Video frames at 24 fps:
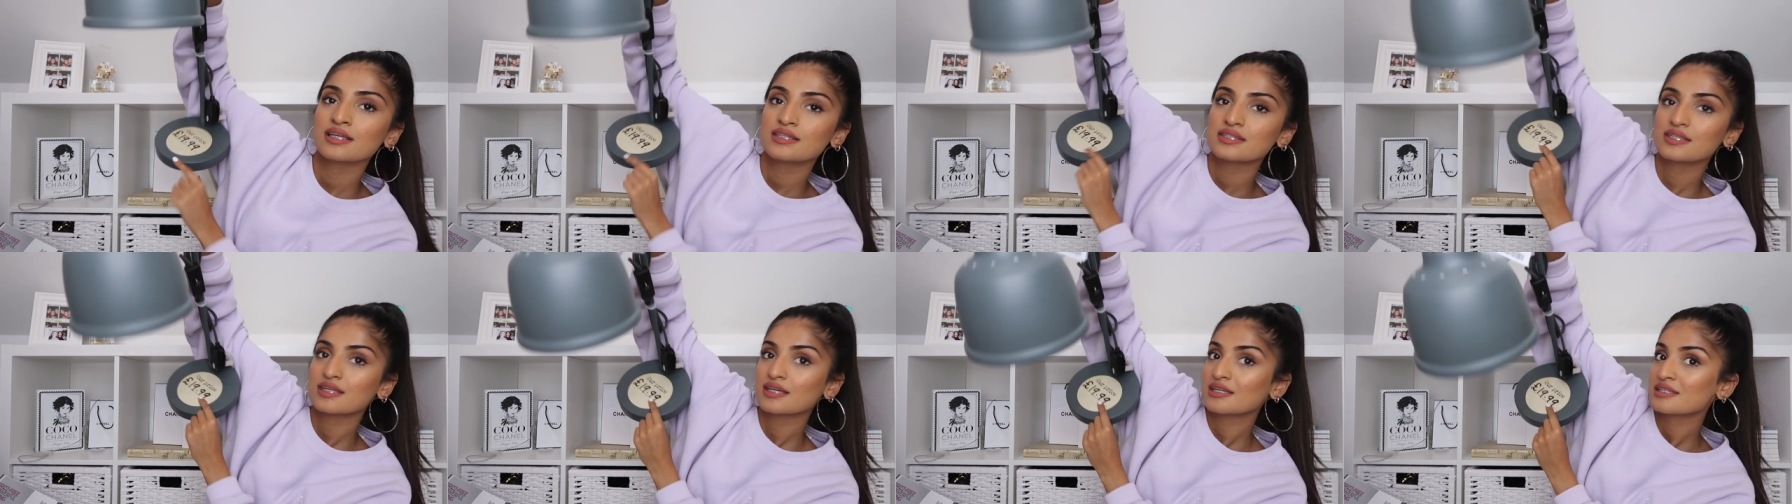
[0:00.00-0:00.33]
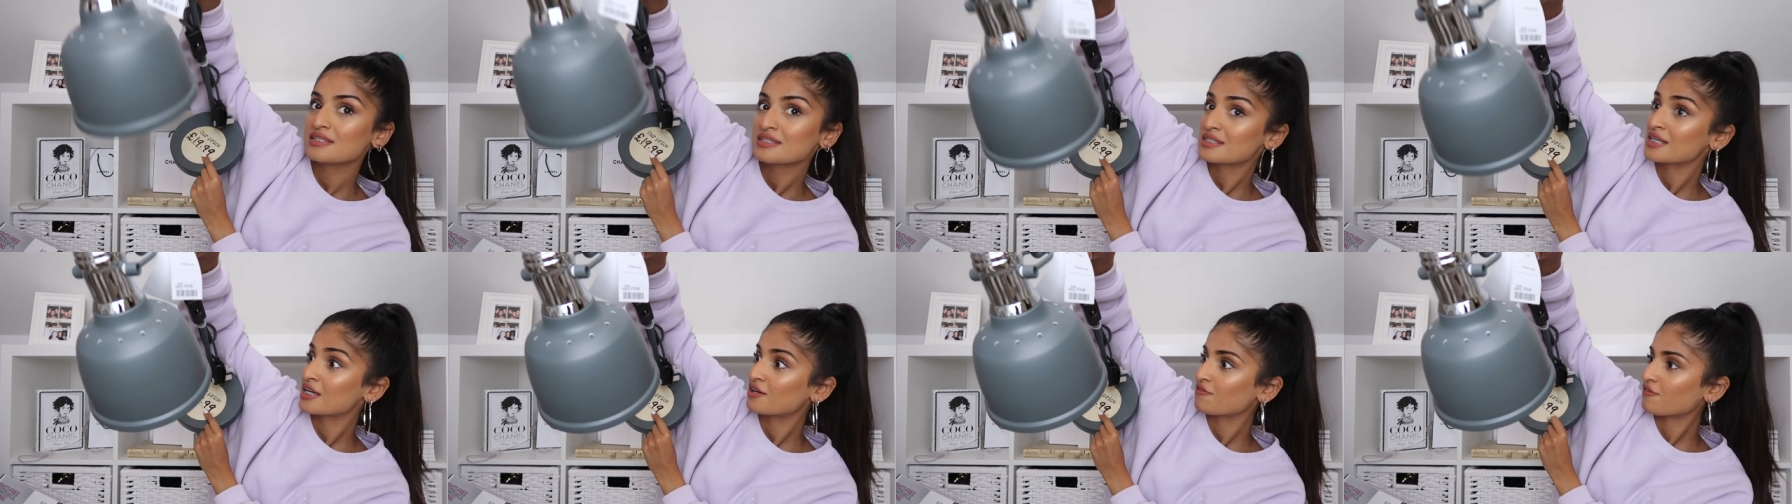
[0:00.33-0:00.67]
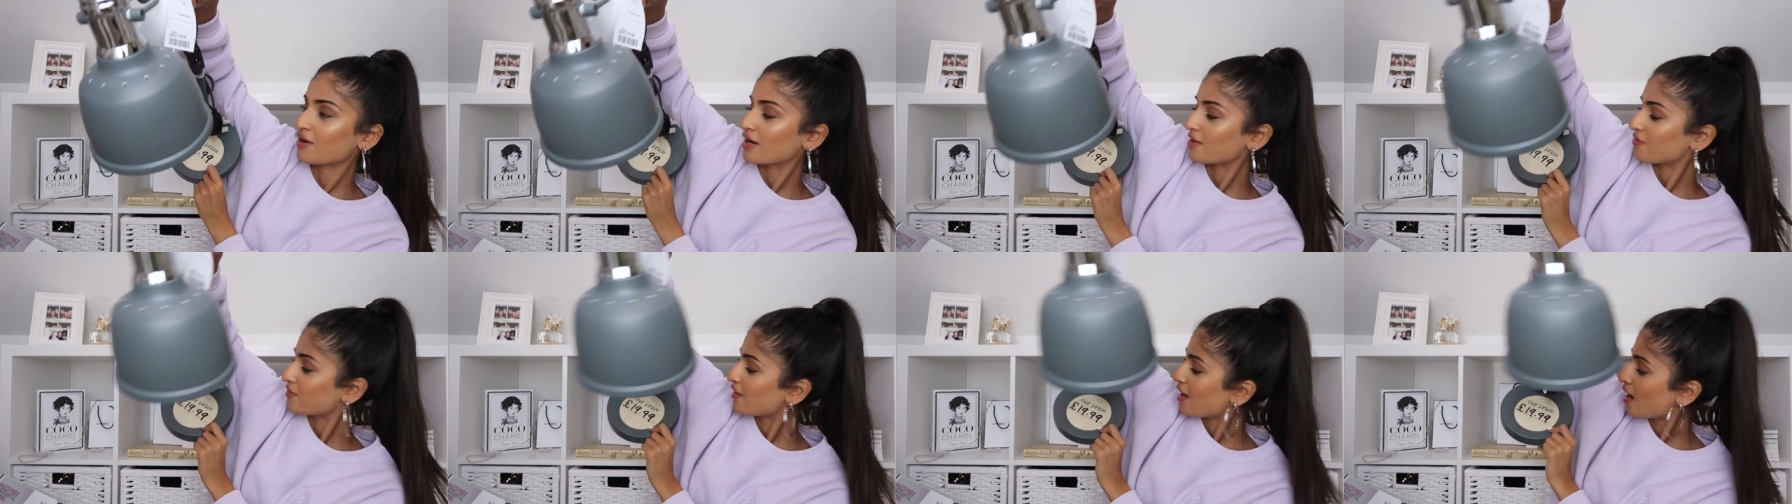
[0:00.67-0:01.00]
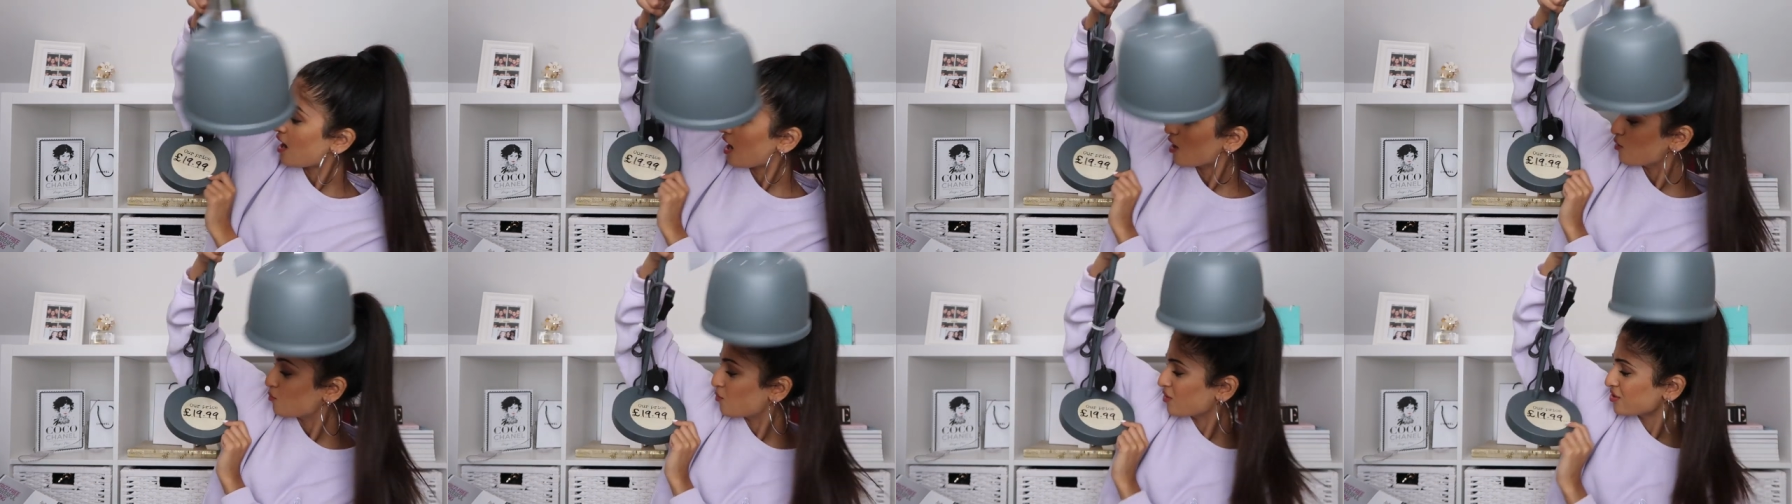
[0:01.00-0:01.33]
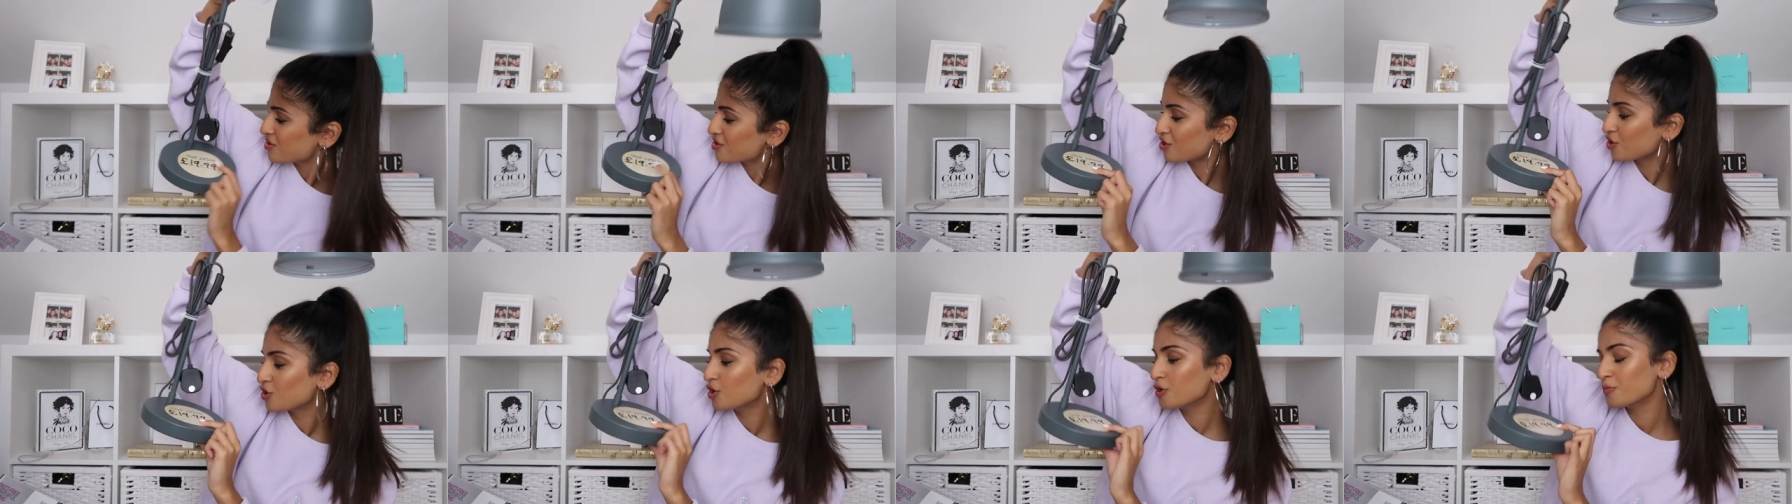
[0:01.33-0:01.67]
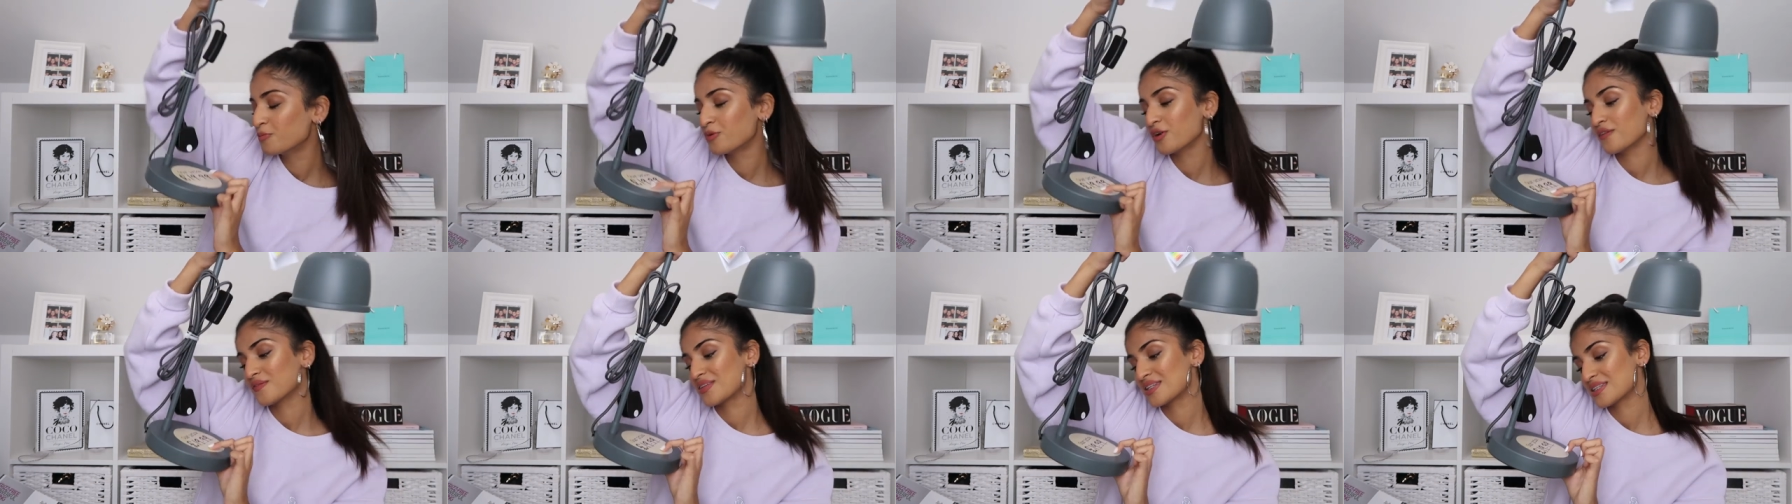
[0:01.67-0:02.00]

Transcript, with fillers: As you can see right there. I wonder who put